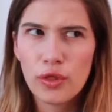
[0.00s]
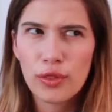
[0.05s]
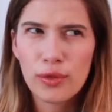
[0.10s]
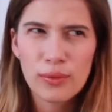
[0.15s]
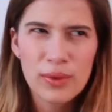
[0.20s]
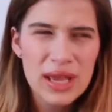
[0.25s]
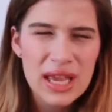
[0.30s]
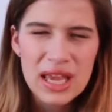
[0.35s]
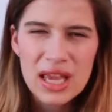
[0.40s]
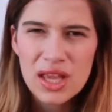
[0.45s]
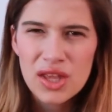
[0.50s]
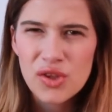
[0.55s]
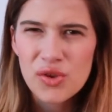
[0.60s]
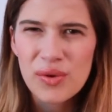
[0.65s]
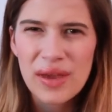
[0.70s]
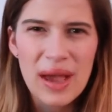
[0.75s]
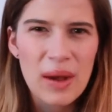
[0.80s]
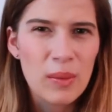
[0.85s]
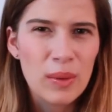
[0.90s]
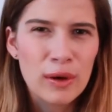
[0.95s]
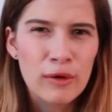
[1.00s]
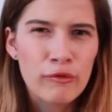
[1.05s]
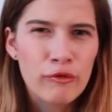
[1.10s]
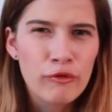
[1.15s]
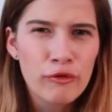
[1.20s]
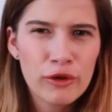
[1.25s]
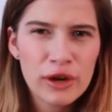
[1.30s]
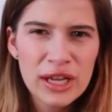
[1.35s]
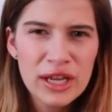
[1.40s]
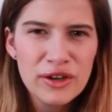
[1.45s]
3, you get 1
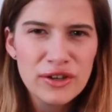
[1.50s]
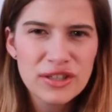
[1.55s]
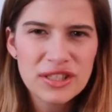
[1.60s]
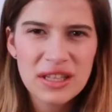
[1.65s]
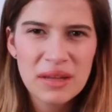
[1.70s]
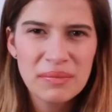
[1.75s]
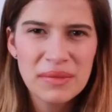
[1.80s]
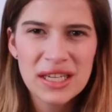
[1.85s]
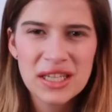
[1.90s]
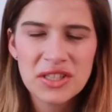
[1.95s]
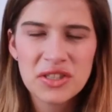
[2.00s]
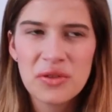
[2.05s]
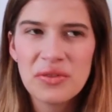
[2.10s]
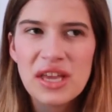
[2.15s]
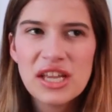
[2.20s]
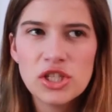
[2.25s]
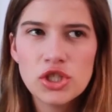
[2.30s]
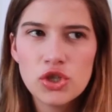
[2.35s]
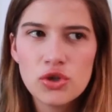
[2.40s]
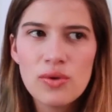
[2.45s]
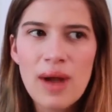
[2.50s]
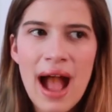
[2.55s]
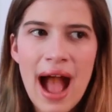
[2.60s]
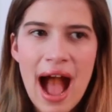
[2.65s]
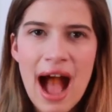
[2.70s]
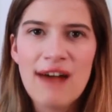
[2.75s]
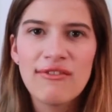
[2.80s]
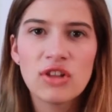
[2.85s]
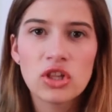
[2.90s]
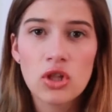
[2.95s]
free or something. So they do
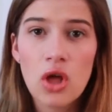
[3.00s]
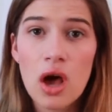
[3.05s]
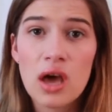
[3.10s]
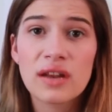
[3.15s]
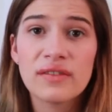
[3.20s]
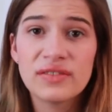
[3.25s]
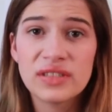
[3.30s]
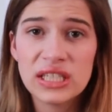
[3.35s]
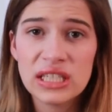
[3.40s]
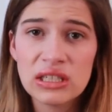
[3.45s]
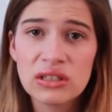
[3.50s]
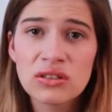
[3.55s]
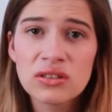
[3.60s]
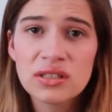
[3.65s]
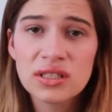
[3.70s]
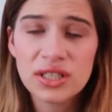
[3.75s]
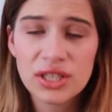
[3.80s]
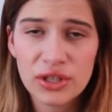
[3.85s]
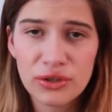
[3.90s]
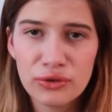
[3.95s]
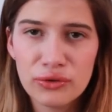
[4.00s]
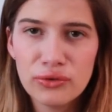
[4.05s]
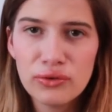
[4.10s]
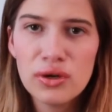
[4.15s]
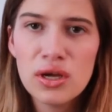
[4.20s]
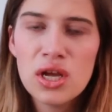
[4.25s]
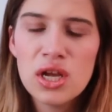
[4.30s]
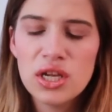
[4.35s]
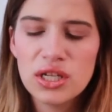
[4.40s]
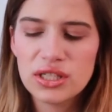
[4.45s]
have a lot of deals
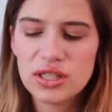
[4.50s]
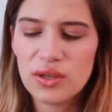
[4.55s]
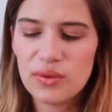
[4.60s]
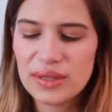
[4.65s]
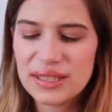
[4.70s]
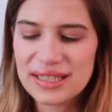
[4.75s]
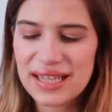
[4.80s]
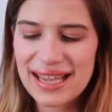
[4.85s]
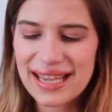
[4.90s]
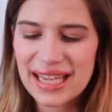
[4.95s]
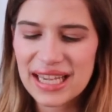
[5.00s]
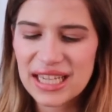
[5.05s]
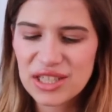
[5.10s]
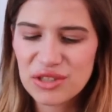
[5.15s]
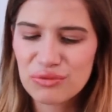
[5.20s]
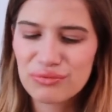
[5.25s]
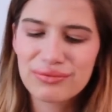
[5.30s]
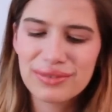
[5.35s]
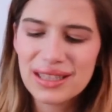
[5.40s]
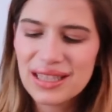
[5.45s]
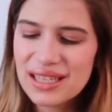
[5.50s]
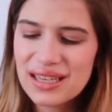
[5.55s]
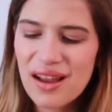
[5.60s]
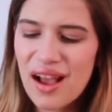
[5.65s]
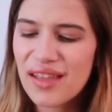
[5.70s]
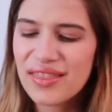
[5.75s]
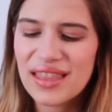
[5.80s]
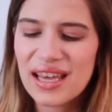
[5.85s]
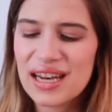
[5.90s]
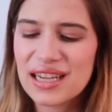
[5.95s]
too. So it's like, it's really
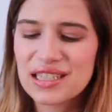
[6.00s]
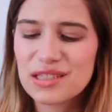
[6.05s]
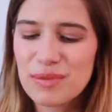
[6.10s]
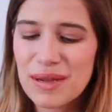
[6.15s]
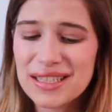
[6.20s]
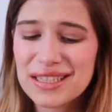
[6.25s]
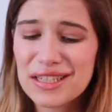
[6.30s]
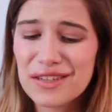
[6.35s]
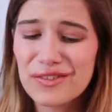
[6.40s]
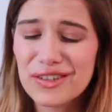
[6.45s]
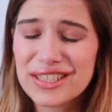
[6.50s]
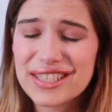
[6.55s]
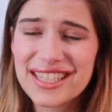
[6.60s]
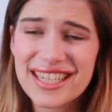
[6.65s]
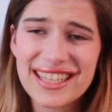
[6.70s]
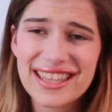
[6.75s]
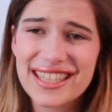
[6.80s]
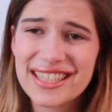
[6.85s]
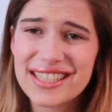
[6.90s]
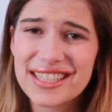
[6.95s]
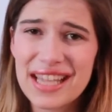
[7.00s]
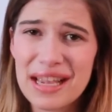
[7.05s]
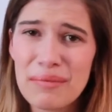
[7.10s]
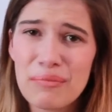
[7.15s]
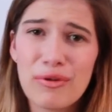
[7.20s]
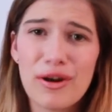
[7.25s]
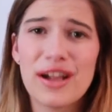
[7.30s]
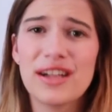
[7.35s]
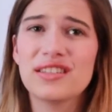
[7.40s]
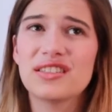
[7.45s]
not that expensive. It's like the same
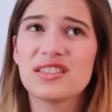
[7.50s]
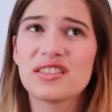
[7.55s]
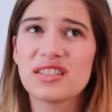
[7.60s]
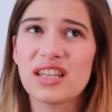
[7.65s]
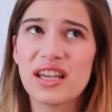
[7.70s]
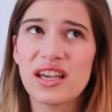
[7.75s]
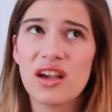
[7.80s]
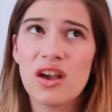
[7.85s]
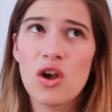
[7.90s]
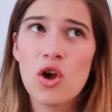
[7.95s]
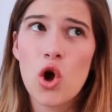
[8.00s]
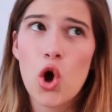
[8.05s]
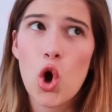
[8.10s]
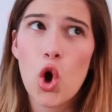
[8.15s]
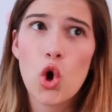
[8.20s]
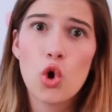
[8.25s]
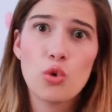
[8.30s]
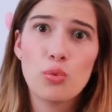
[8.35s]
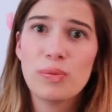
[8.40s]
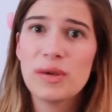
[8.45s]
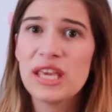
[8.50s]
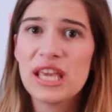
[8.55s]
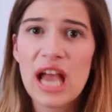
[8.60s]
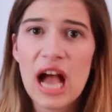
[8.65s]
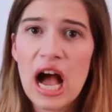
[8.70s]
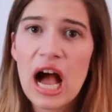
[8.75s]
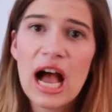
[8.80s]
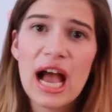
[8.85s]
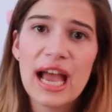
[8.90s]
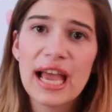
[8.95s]
price as like
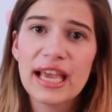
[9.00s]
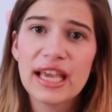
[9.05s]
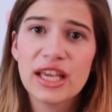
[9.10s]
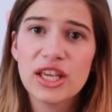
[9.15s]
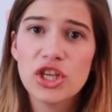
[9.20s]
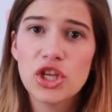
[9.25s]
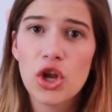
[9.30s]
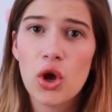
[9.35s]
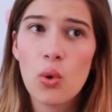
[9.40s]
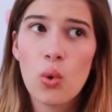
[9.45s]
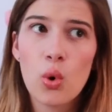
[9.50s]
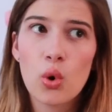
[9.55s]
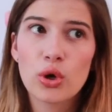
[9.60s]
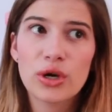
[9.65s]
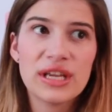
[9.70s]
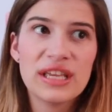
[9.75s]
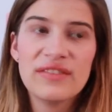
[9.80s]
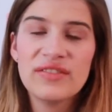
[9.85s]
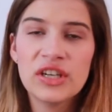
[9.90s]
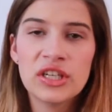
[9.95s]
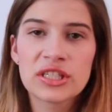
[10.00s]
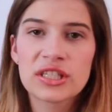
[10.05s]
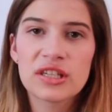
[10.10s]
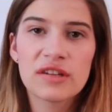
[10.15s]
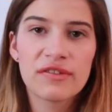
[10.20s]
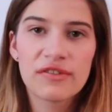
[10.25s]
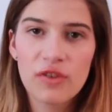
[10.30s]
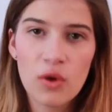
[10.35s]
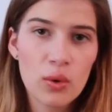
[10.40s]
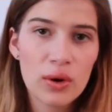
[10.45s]
OPI, you know, or even a
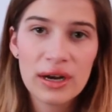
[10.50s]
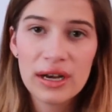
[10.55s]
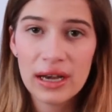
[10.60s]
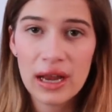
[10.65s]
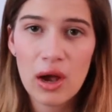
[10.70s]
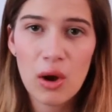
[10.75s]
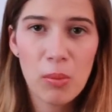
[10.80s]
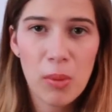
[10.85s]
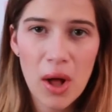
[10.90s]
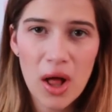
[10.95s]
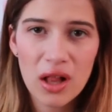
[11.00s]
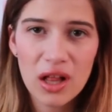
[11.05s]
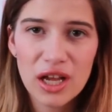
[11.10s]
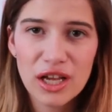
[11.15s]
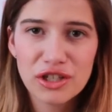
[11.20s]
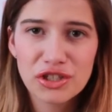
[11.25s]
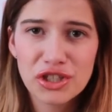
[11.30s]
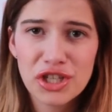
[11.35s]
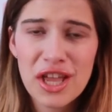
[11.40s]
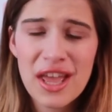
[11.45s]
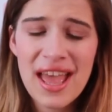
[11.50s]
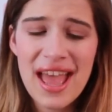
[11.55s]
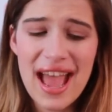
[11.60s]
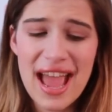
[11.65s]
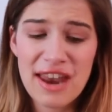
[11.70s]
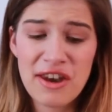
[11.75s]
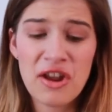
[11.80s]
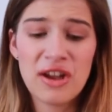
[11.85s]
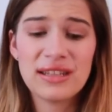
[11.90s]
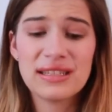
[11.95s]
Sephora nail polish.
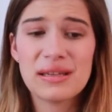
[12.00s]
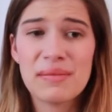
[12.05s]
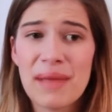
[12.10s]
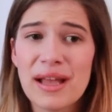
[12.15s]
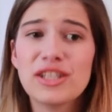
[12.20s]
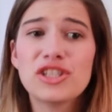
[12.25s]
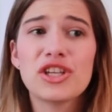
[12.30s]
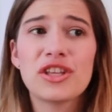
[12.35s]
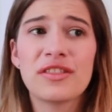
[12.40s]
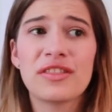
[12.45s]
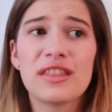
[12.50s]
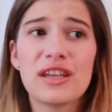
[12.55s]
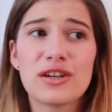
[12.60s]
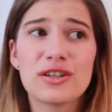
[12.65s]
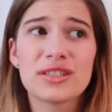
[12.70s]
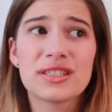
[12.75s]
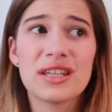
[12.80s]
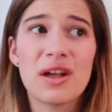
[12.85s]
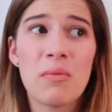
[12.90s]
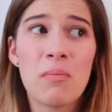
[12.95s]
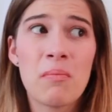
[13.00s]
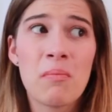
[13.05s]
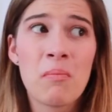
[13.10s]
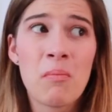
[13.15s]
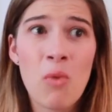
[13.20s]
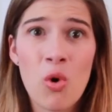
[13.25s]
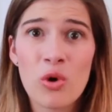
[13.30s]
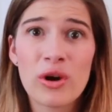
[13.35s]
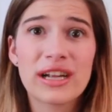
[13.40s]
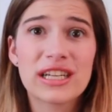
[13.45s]
And not to mention there's
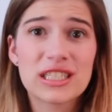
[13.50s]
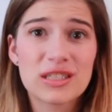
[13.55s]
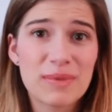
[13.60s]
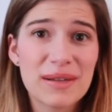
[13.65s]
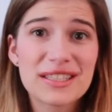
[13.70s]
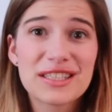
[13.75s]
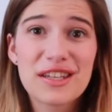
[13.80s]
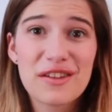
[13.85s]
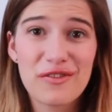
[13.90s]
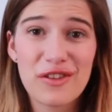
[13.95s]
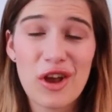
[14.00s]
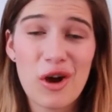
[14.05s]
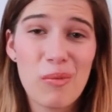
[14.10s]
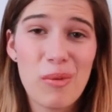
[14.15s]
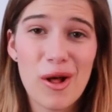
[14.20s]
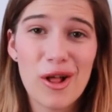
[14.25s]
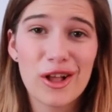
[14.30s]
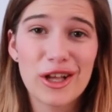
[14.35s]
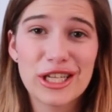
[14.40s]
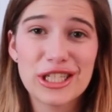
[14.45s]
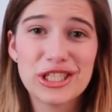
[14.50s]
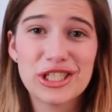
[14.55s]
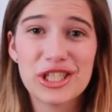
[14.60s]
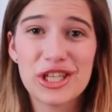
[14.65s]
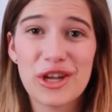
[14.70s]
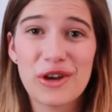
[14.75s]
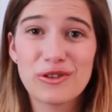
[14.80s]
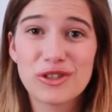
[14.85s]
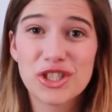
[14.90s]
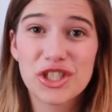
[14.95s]
more expensive nail polish,
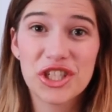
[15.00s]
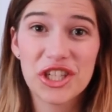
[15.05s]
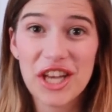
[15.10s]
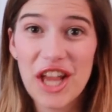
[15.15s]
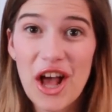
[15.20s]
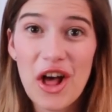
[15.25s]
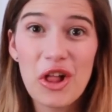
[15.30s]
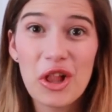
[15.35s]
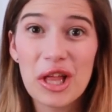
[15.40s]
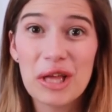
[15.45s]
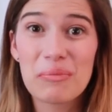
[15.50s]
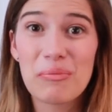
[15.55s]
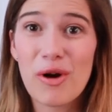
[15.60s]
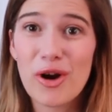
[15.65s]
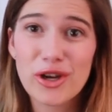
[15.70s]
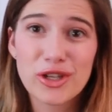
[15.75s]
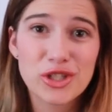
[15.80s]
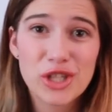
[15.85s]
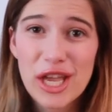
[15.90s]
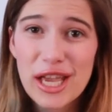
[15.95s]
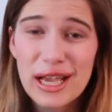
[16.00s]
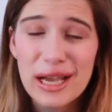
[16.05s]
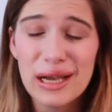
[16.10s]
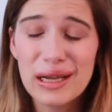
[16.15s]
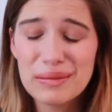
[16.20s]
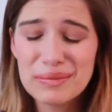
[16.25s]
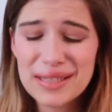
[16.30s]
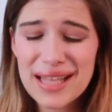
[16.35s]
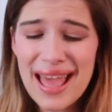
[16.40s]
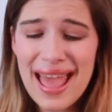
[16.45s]
you know, Chanel and Marc
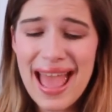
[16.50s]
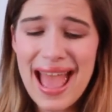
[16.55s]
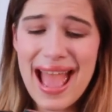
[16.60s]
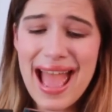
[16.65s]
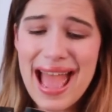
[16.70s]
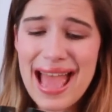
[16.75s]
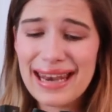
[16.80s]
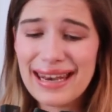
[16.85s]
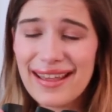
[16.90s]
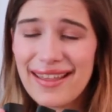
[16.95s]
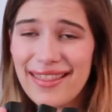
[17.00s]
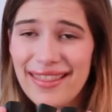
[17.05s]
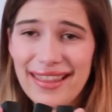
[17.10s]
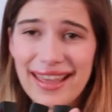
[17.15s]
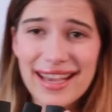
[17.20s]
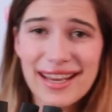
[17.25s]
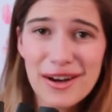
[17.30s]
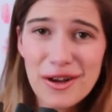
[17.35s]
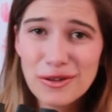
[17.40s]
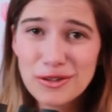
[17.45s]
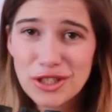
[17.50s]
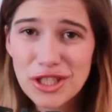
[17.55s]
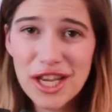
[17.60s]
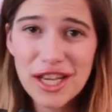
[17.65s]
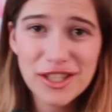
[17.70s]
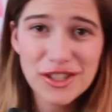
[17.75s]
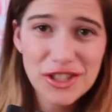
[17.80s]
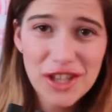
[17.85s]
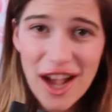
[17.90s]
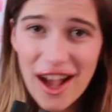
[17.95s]
Jacobs, and they don't
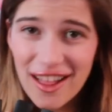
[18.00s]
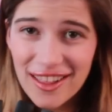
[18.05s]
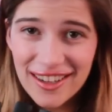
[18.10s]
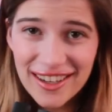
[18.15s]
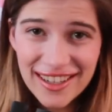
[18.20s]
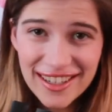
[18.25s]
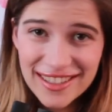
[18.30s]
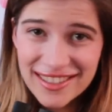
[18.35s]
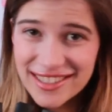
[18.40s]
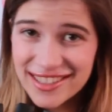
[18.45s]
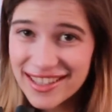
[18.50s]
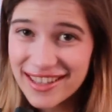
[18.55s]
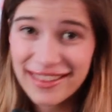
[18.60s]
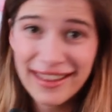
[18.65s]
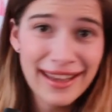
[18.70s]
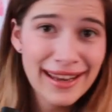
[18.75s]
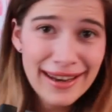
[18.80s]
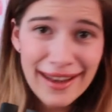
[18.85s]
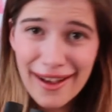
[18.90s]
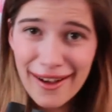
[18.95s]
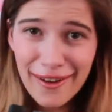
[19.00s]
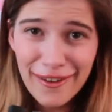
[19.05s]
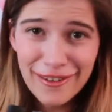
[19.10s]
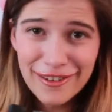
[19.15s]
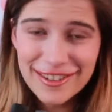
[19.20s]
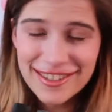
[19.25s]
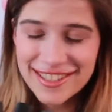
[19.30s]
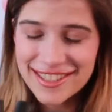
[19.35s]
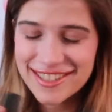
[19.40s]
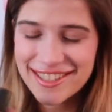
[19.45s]
change colors. They
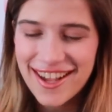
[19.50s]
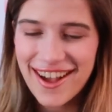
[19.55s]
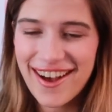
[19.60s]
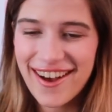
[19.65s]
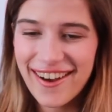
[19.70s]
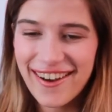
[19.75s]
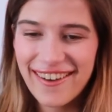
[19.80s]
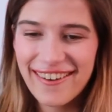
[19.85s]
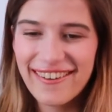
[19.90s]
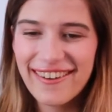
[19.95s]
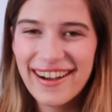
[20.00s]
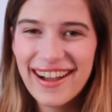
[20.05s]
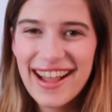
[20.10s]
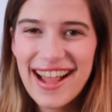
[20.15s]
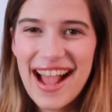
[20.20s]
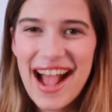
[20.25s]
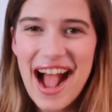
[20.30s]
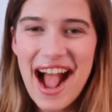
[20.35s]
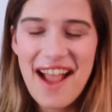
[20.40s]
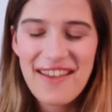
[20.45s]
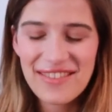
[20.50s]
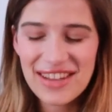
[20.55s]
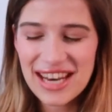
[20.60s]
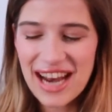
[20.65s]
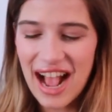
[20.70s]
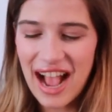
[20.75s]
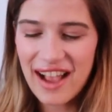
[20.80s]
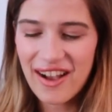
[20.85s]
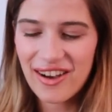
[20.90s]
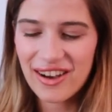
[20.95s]
don't. So, I mean,
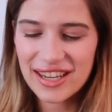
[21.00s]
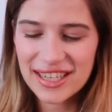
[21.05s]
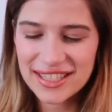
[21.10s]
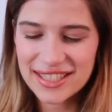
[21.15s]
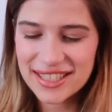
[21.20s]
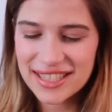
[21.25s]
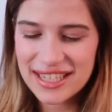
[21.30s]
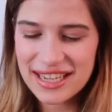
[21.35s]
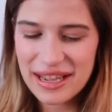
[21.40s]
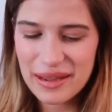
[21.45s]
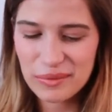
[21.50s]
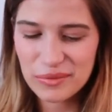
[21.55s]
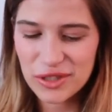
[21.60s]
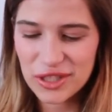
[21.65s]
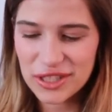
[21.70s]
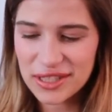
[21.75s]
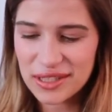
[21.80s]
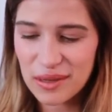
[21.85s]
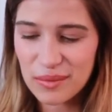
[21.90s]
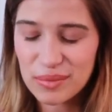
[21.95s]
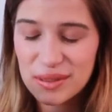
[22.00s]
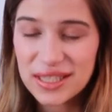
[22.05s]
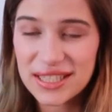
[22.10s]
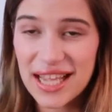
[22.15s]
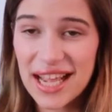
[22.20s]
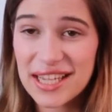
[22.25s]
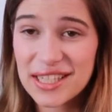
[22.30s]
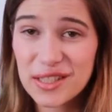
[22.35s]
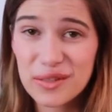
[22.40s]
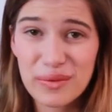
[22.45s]
I honestly am just
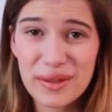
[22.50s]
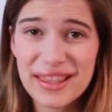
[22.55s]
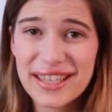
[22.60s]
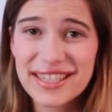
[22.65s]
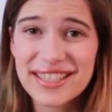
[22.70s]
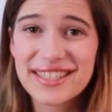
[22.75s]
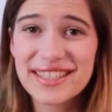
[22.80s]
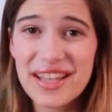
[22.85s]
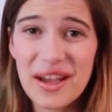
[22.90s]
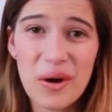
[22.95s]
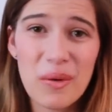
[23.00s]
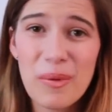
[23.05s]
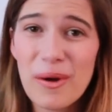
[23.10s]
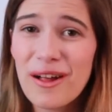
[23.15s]
obsessed with this nail